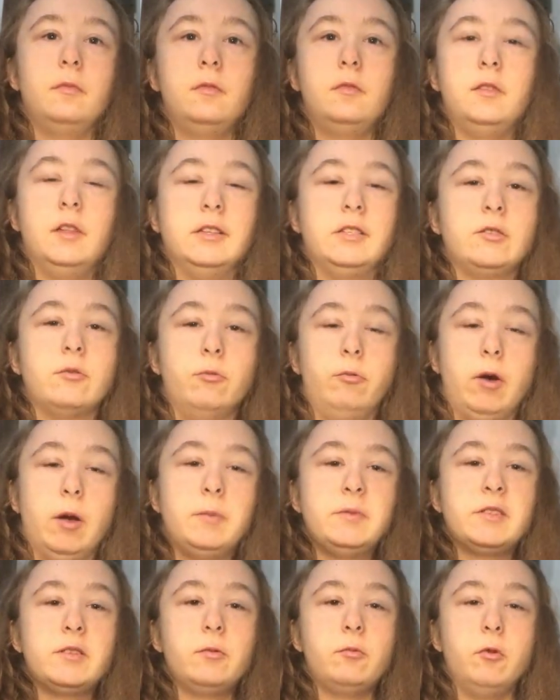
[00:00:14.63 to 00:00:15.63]
the
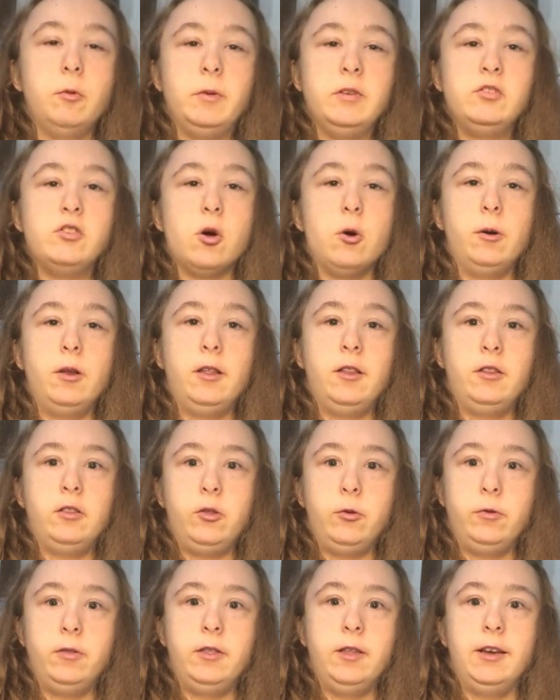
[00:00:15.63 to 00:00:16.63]
scripts will be shown
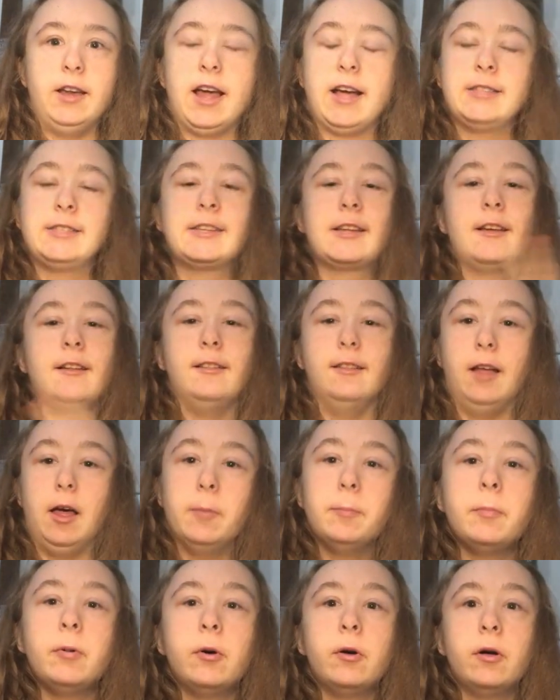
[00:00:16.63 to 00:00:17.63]
into the next
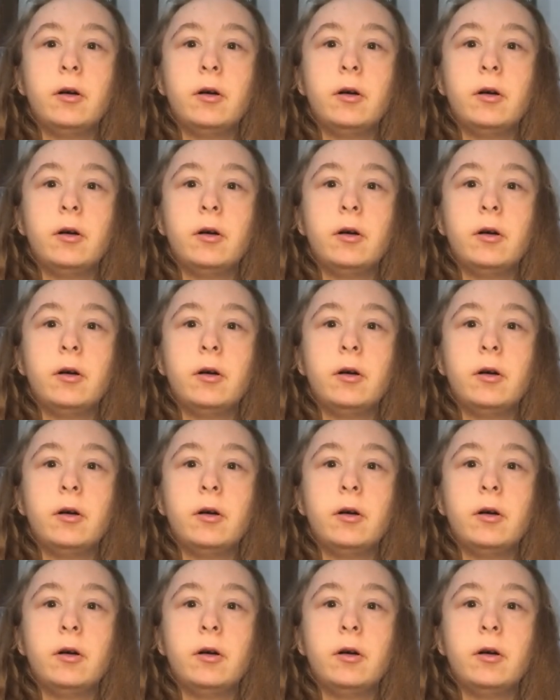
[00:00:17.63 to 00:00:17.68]
clip,